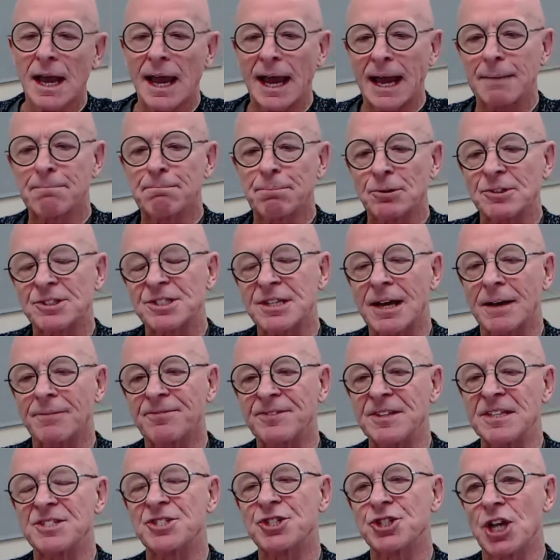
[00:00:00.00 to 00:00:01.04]
It puts up
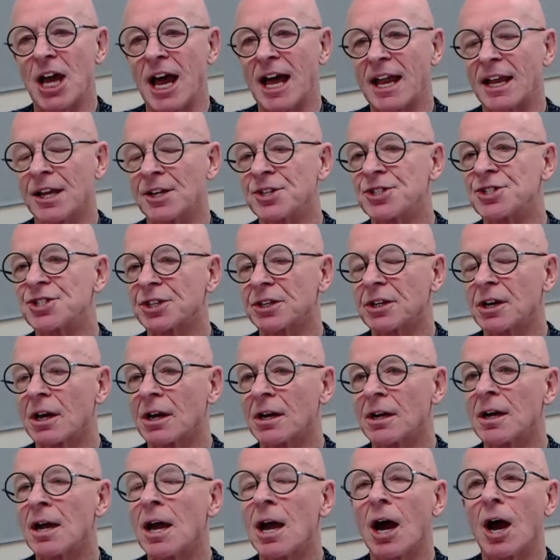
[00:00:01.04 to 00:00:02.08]
this challenge
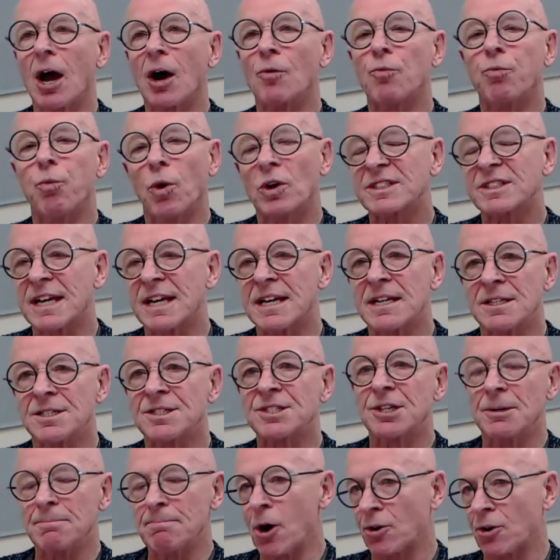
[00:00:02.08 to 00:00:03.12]
of what is
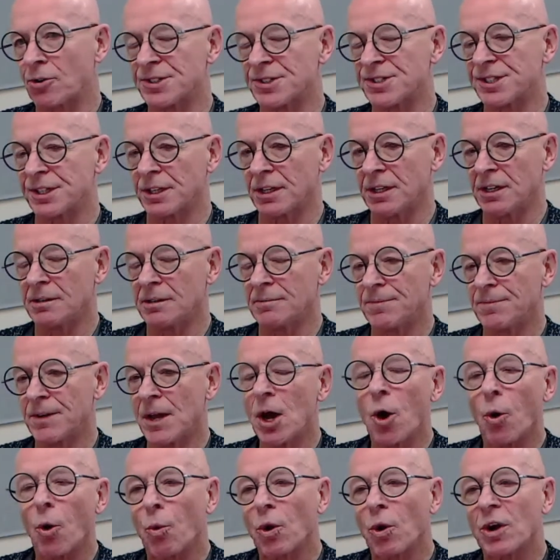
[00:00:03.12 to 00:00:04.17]
democracy?
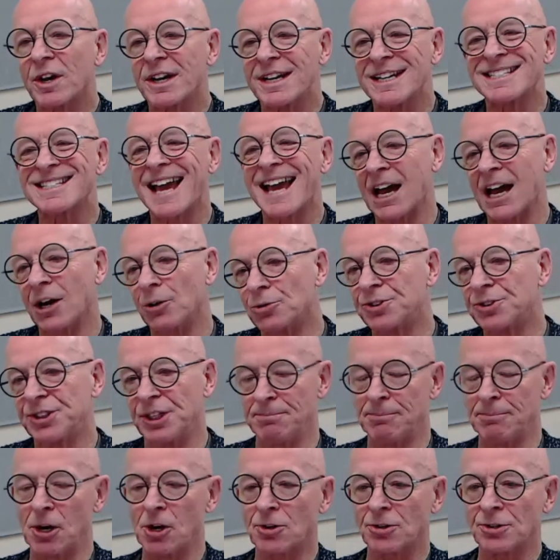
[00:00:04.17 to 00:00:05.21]
What is health
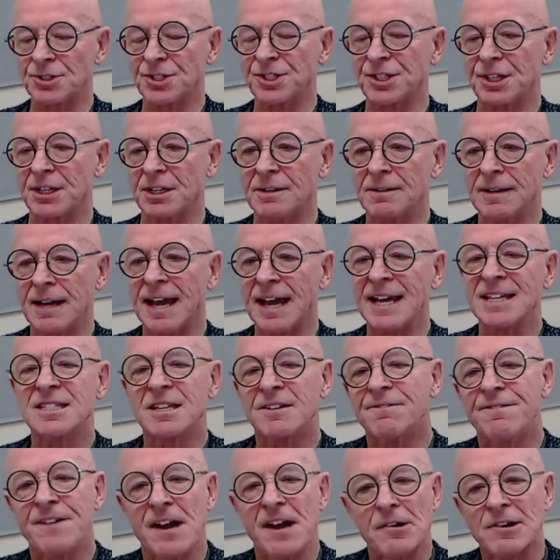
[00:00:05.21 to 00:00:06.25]
democracy? It's a
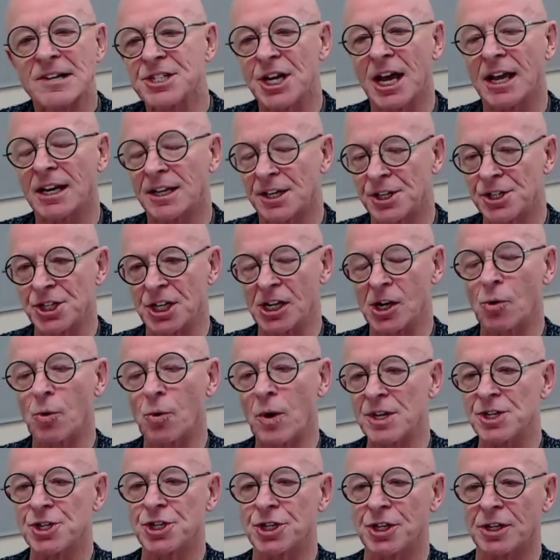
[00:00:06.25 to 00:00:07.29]
very challenging
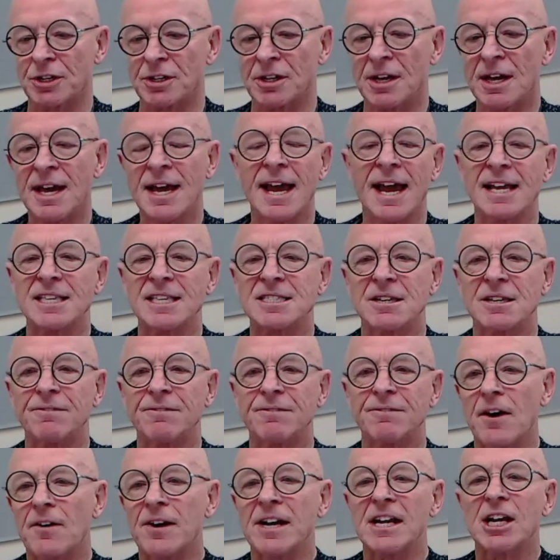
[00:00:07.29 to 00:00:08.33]
question. It's a
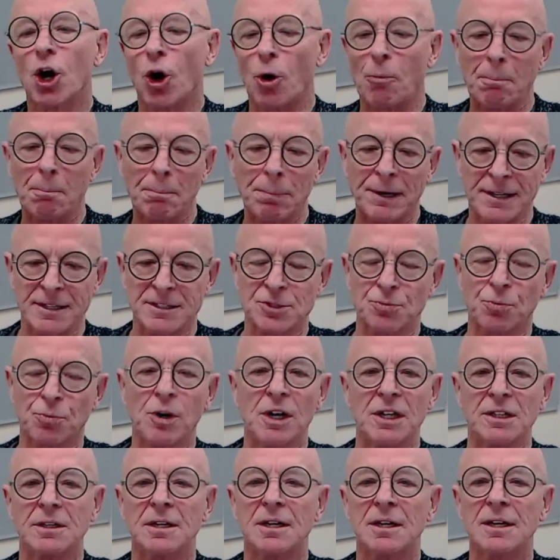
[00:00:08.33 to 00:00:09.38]
very complex
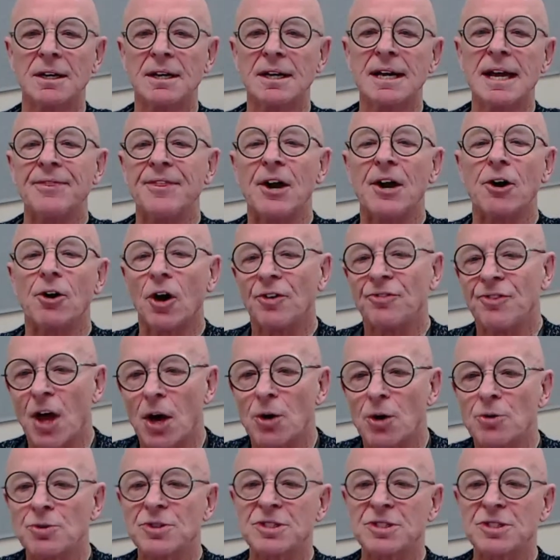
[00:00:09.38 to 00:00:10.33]
one. There are no